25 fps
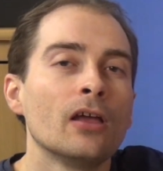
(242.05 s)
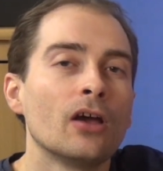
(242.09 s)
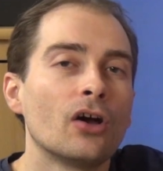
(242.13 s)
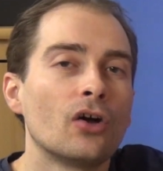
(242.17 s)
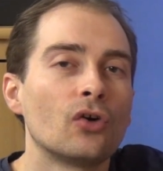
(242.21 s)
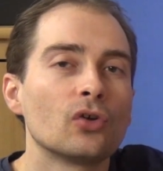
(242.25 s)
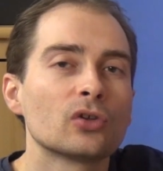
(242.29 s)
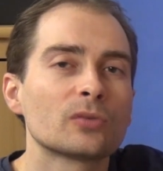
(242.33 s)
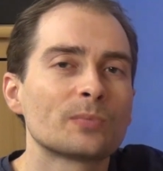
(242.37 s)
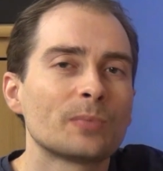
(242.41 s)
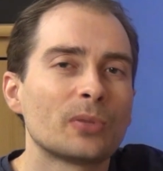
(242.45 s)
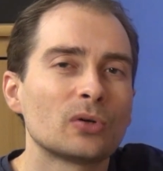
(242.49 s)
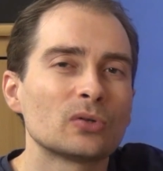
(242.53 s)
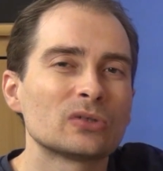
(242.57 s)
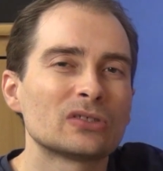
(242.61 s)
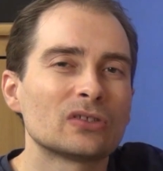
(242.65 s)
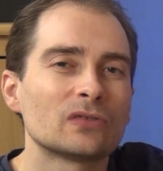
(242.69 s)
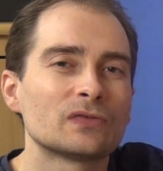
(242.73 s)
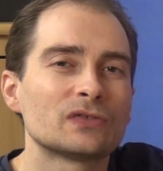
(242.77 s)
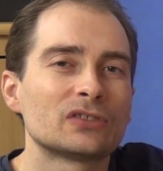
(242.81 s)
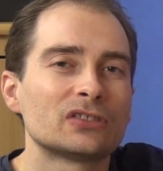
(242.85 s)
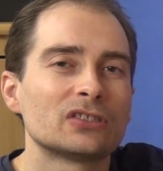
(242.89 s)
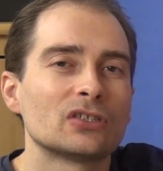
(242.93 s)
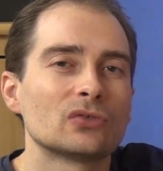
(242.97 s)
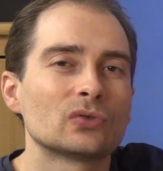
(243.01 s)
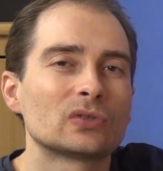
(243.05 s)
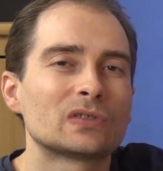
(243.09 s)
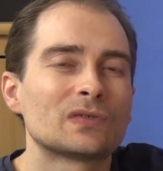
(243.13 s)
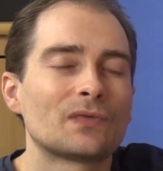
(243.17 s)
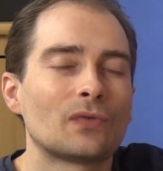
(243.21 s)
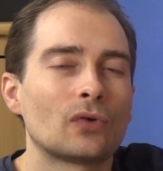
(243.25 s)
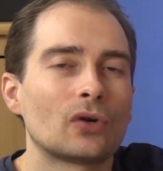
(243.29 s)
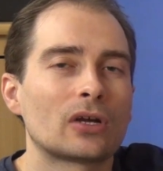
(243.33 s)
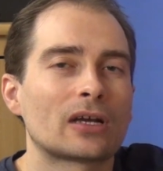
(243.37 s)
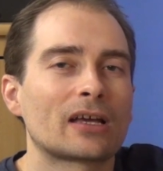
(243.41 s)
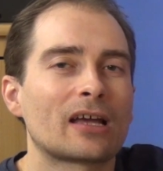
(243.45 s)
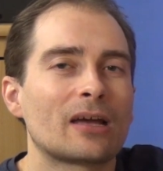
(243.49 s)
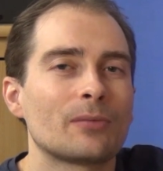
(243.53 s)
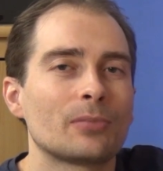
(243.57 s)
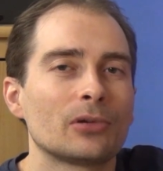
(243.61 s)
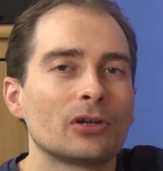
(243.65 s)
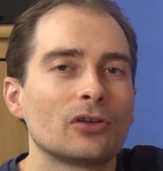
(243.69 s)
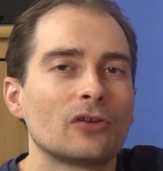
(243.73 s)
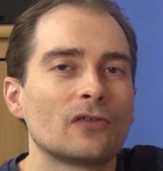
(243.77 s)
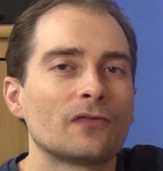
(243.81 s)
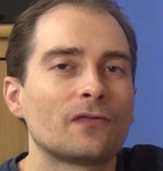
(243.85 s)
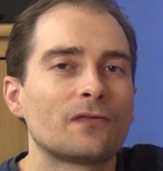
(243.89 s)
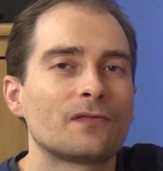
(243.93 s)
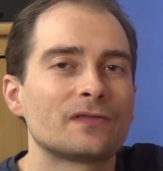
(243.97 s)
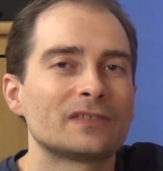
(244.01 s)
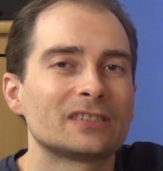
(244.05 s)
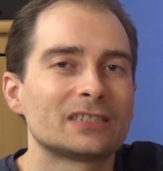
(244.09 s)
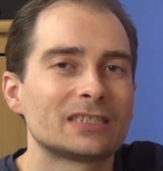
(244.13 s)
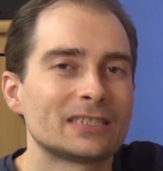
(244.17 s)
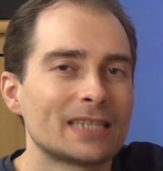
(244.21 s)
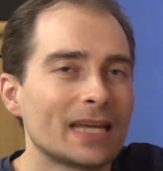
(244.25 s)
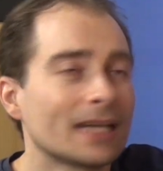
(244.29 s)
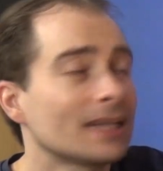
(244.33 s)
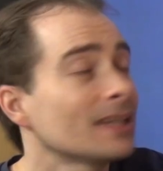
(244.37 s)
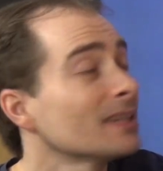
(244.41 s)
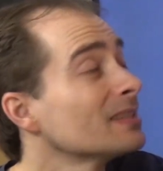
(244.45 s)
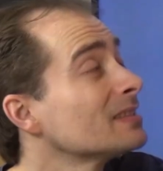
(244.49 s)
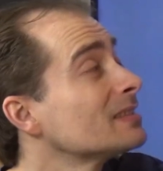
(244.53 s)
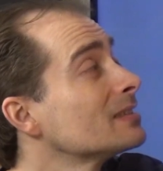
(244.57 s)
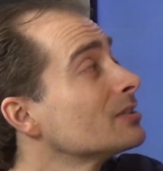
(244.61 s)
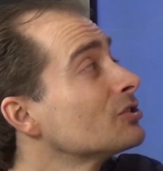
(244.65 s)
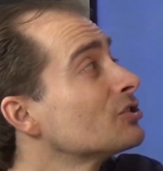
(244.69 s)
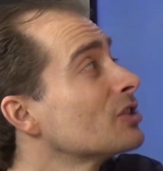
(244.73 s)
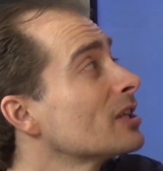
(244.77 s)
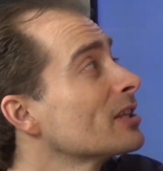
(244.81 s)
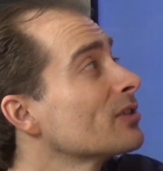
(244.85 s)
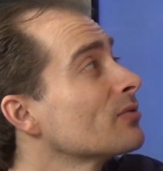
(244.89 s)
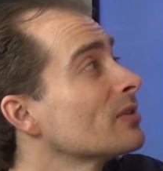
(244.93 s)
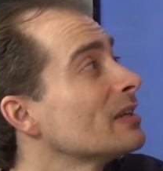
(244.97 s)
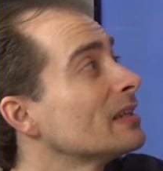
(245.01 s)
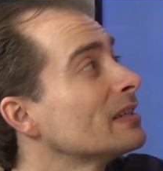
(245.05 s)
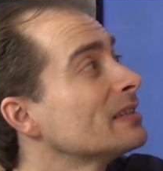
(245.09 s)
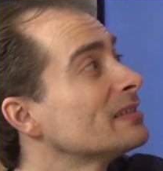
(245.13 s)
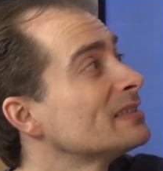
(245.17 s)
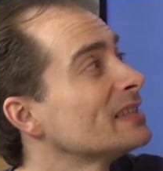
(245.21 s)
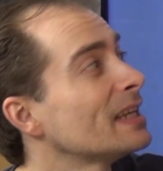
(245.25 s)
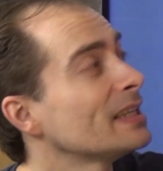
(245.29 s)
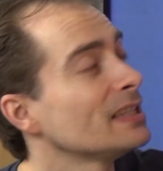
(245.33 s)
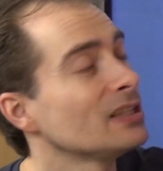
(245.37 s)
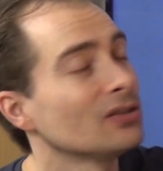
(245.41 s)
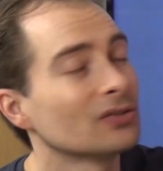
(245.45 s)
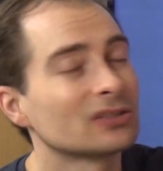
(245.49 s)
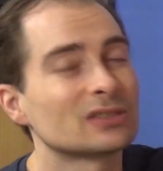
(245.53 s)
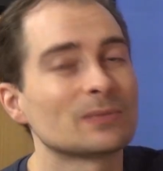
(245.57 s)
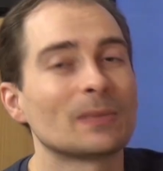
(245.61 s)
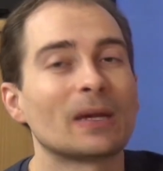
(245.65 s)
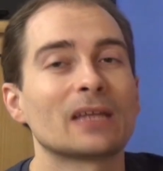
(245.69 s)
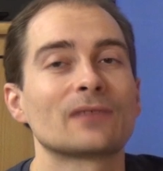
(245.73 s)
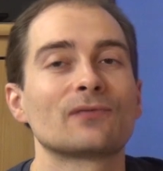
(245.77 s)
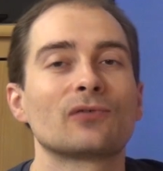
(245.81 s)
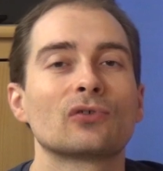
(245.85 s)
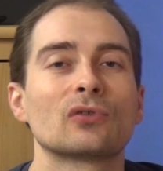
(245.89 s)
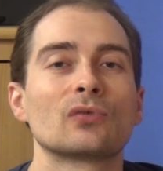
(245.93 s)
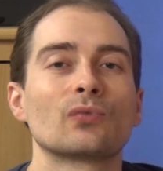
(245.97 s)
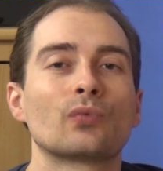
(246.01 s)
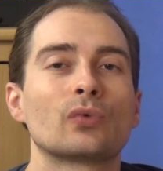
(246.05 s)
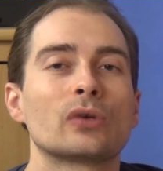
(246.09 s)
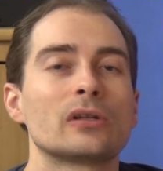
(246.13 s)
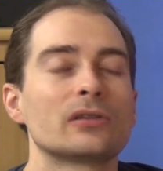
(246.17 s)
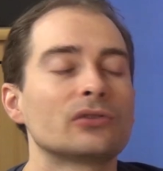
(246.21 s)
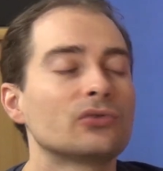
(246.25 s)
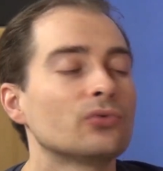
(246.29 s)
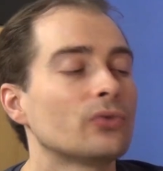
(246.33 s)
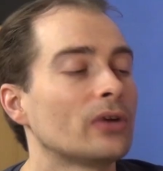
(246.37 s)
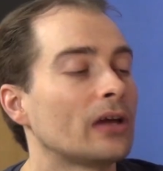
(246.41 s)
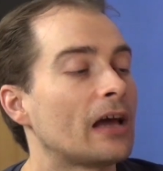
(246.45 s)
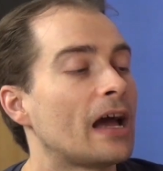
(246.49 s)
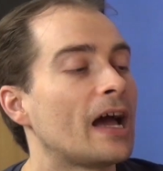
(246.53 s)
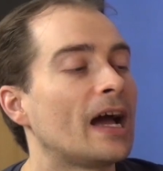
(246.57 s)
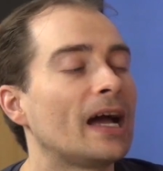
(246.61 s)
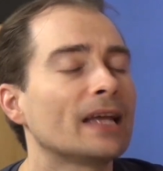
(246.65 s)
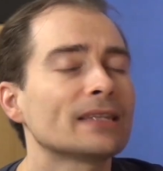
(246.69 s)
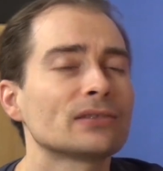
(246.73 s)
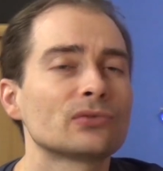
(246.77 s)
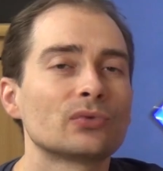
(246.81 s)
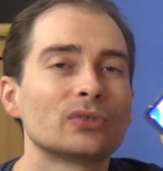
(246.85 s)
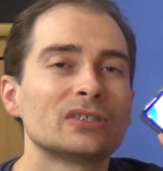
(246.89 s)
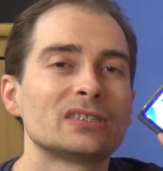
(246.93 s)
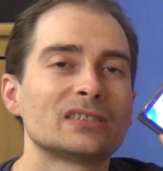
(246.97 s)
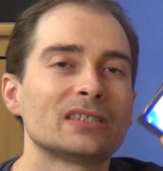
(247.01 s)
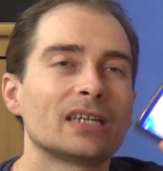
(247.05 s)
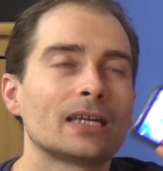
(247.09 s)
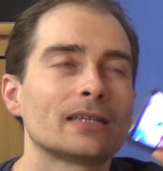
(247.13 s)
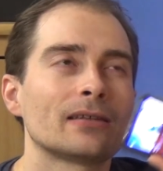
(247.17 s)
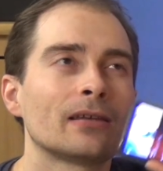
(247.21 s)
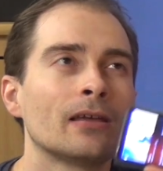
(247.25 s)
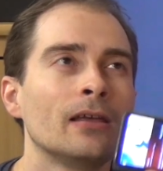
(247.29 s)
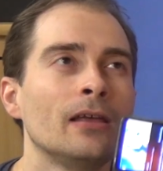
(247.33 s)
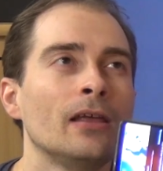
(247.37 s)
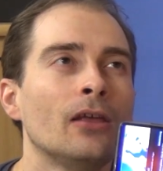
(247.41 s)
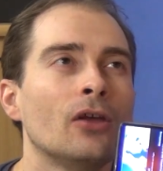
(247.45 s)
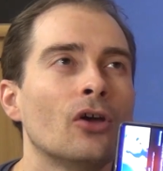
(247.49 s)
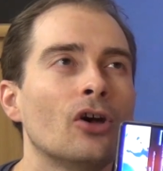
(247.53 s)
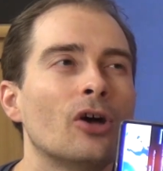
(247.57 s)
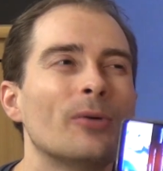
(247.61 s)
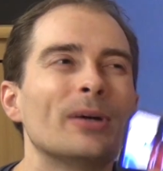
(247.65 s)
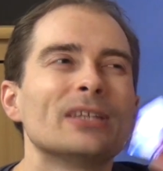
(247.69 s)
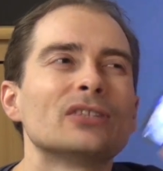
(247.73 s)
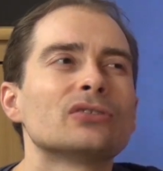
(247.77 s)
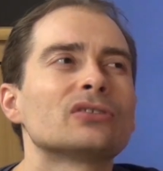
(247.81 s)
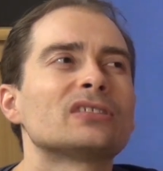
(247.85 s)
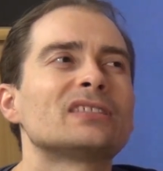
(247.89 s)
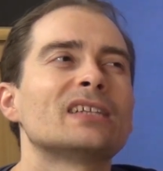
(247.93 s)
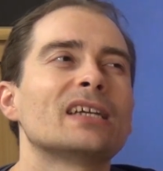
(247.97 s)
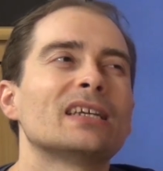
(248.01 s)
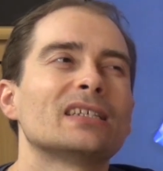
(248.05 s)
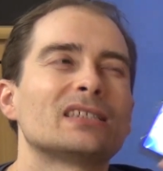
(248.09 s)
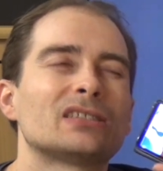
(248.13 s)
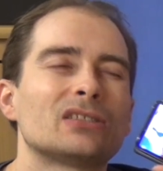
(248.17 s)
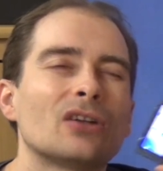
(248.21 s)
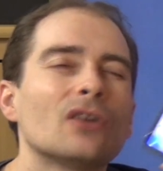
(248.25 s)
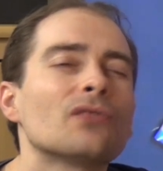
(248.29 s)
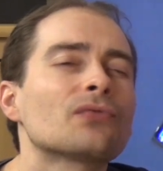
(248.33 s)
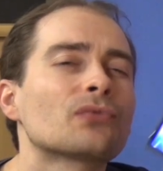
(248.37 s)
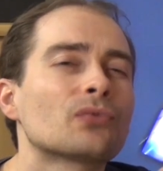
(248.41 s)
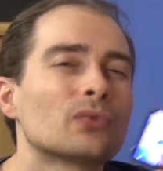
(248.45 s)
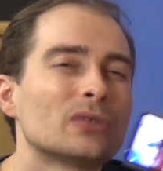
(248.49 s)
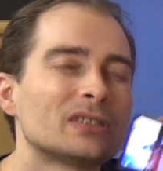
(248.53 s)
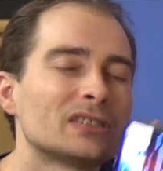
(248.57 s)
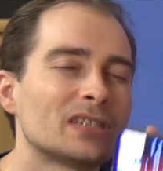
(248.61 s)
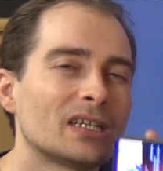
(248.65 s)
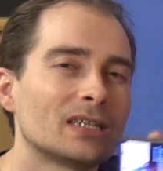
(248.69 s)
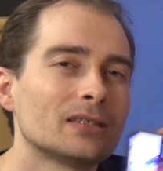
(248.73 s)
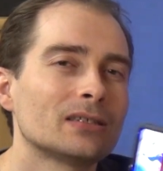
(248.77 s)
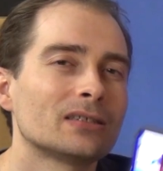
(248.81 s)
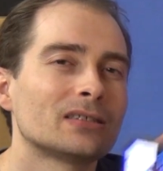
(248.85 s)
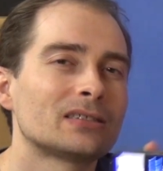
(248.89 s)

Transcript: Hold both of those for a couple of seconds in general, and then your smartphone will do a hard reset, or let's say a soft reset.